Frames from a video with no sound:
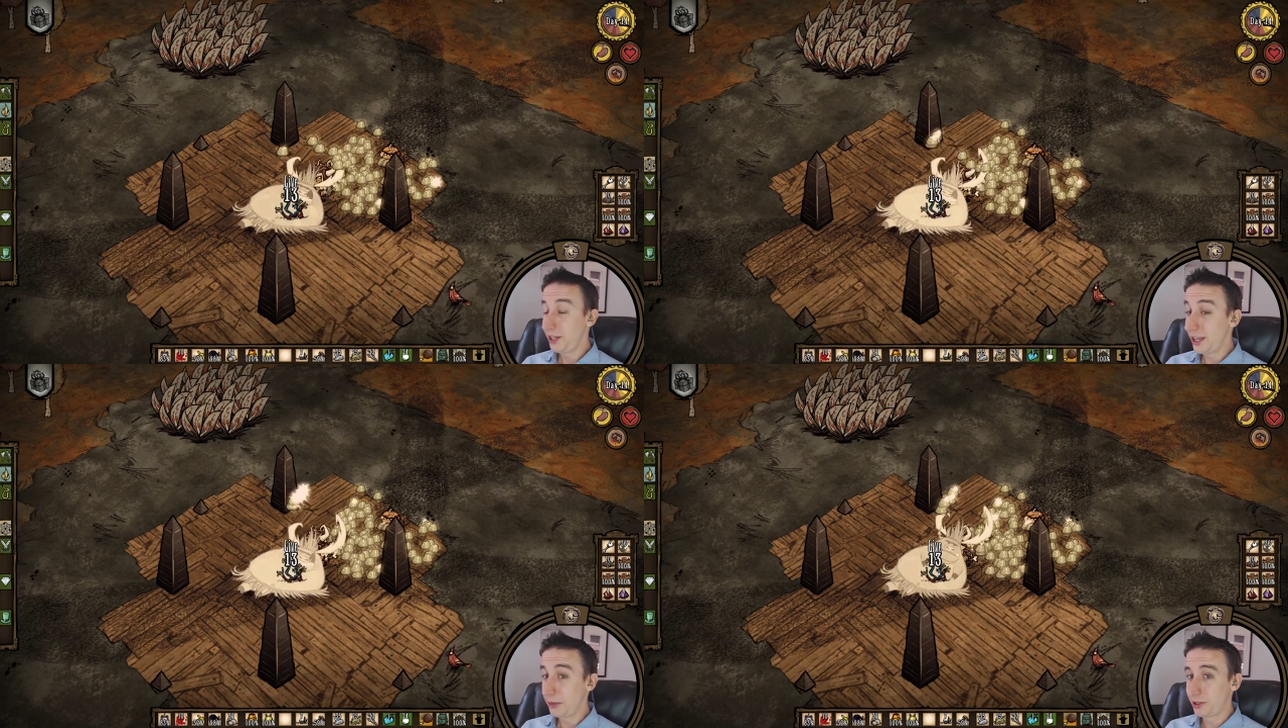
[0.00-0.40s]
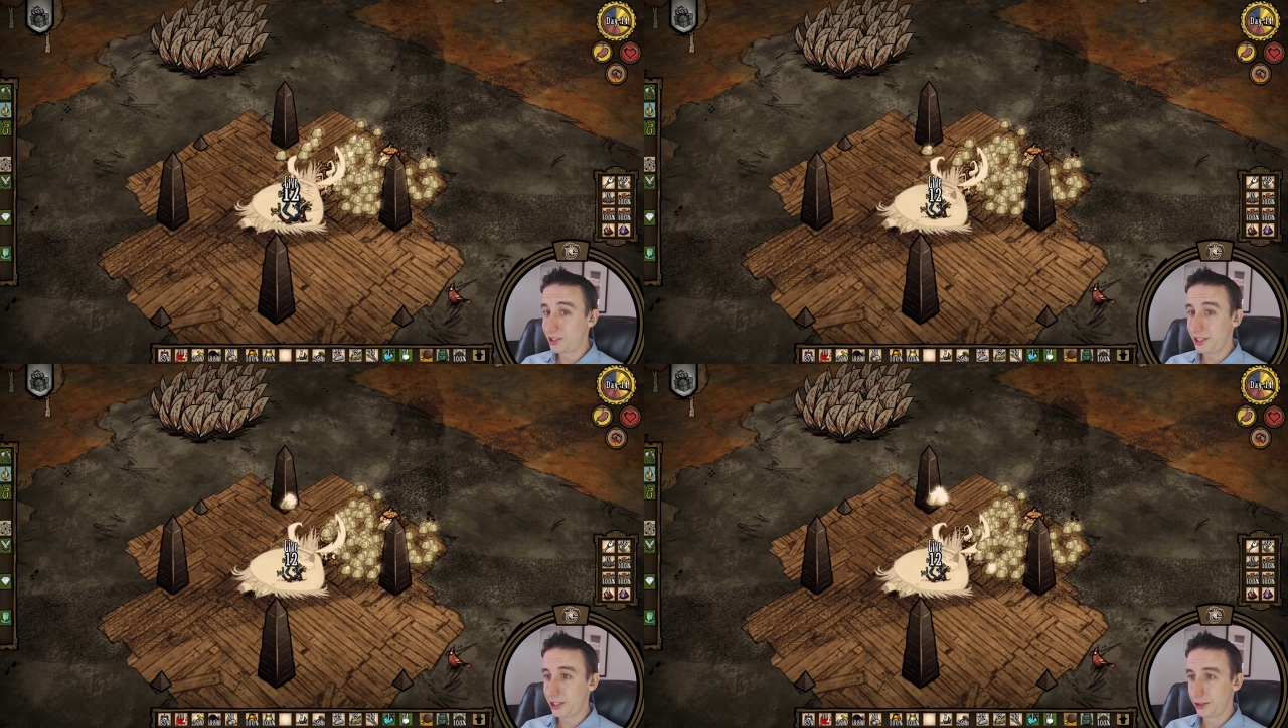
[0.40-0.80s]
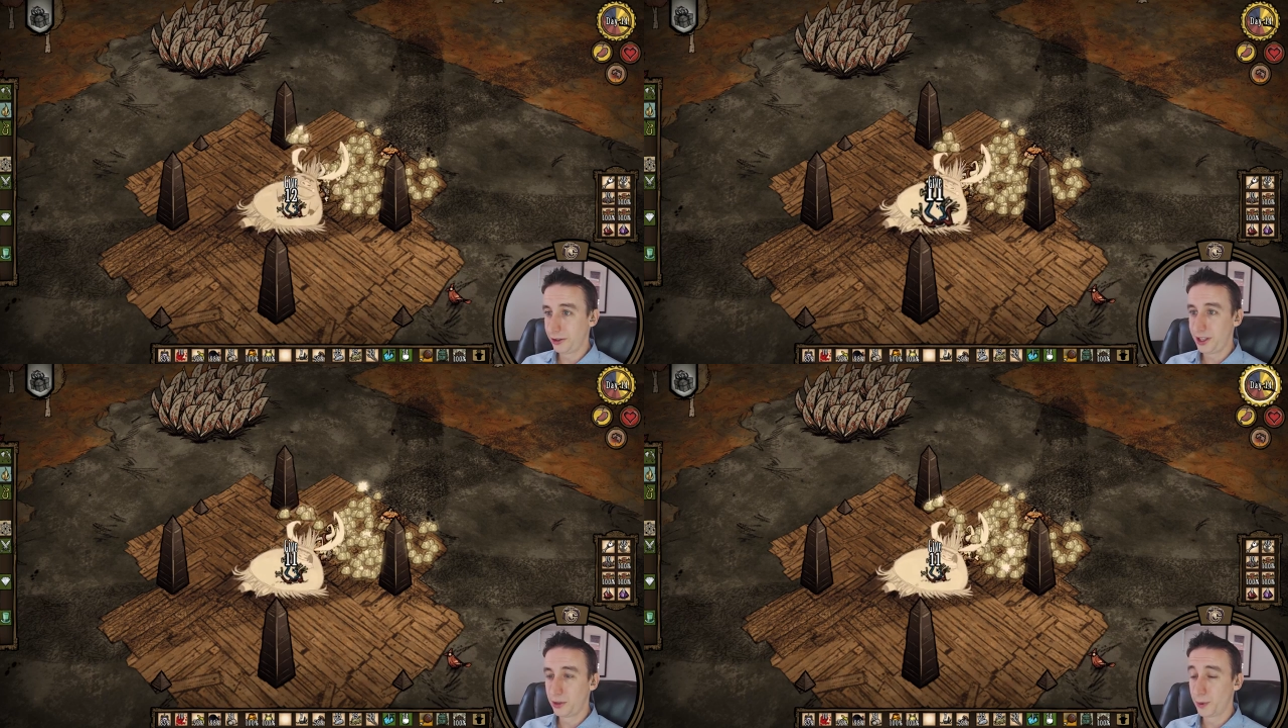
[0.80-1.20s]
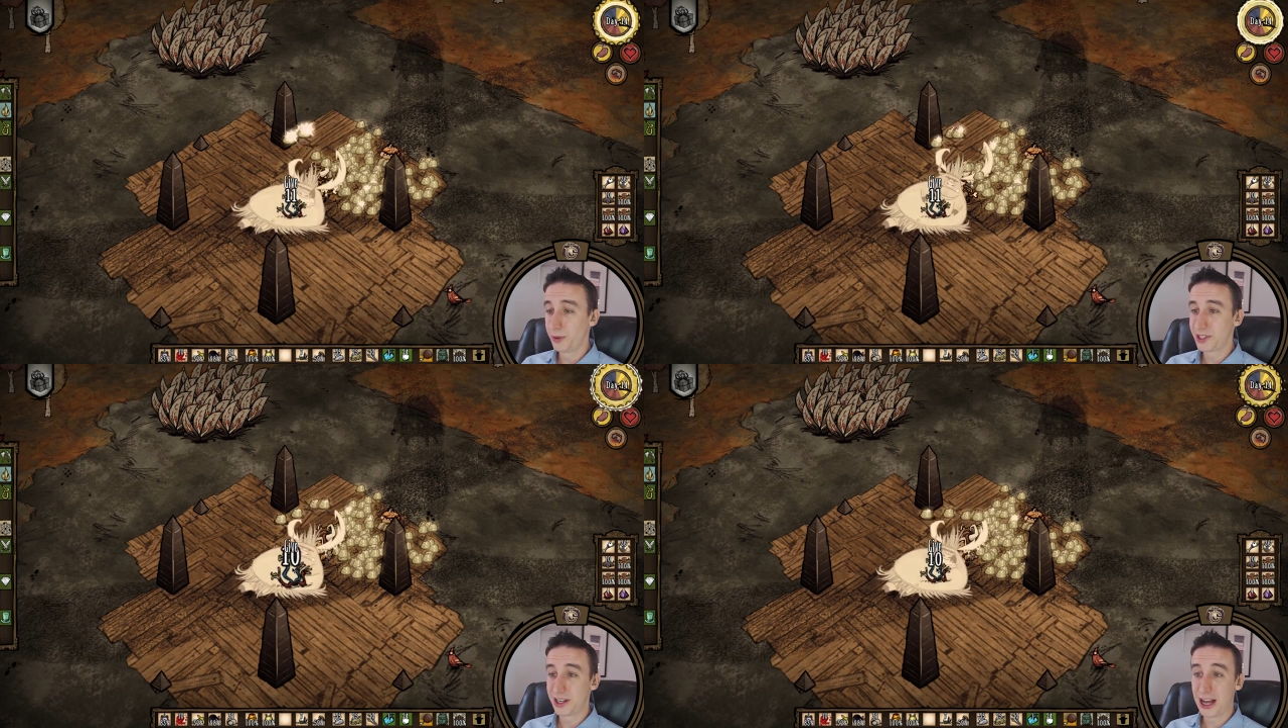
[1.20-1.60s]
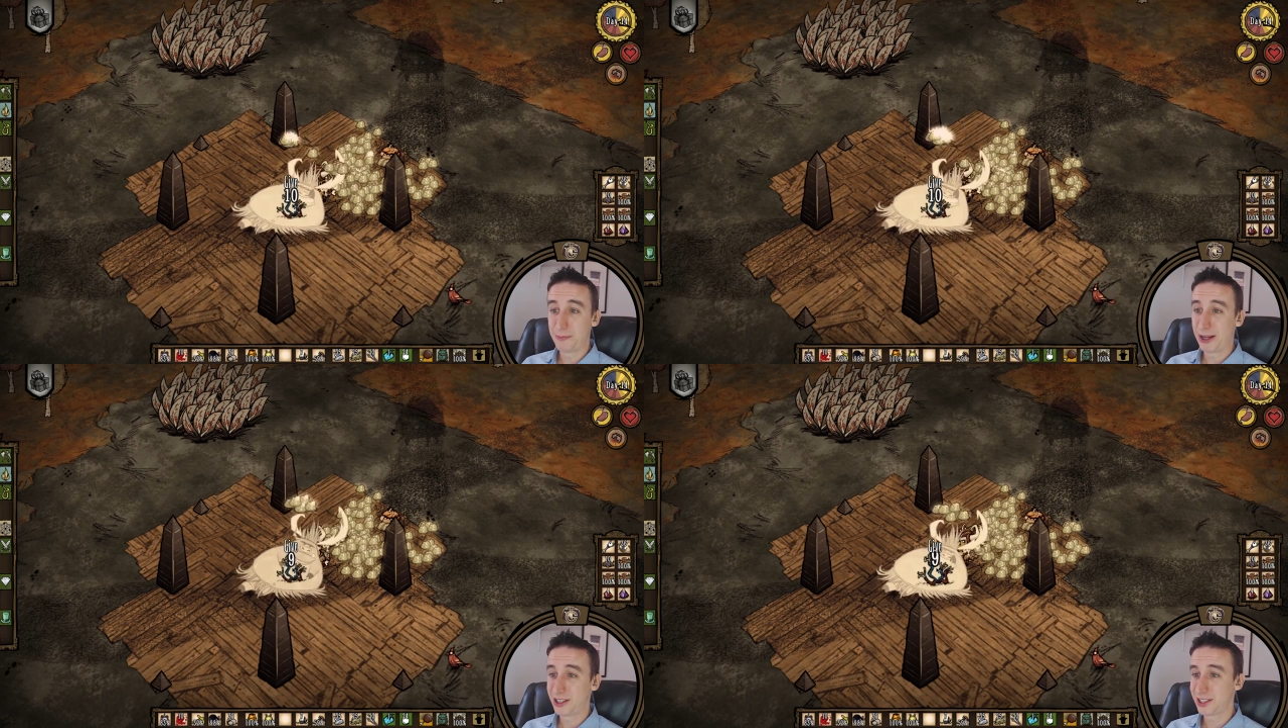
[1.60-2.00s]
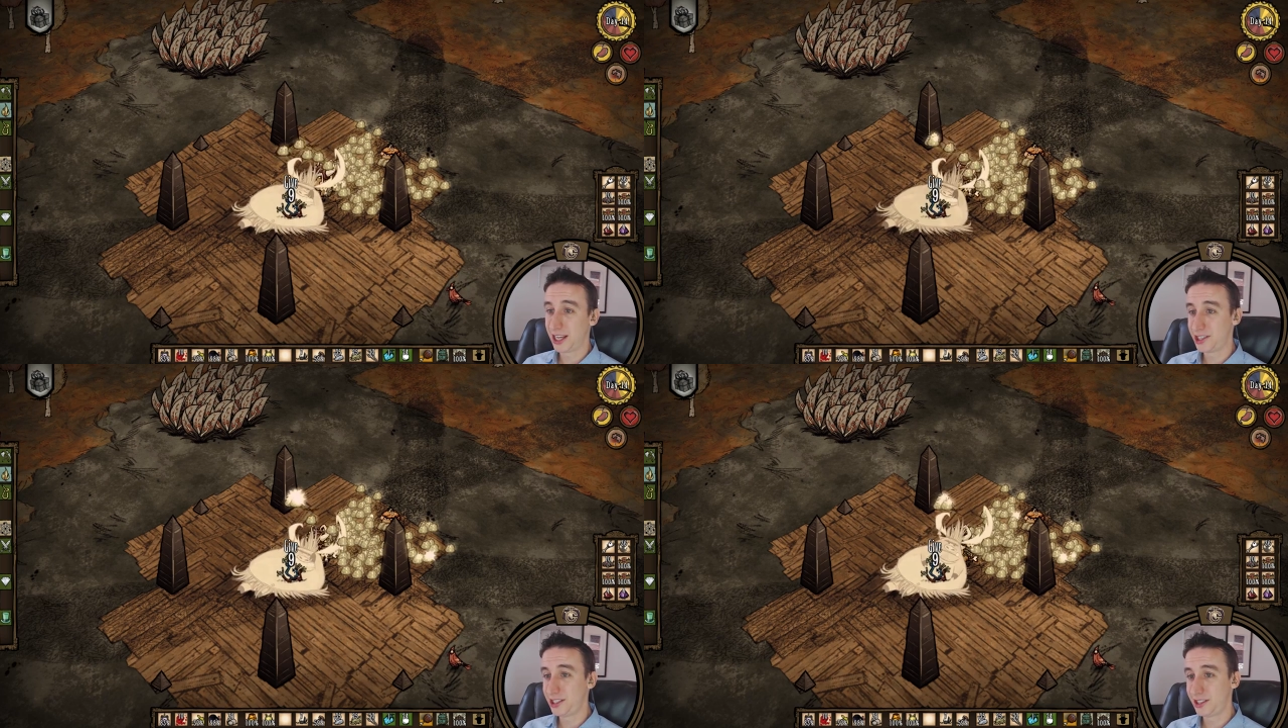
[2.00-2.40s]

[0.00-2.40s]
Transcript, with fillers: Being able to see clearly in the ruins and hop out of sketchy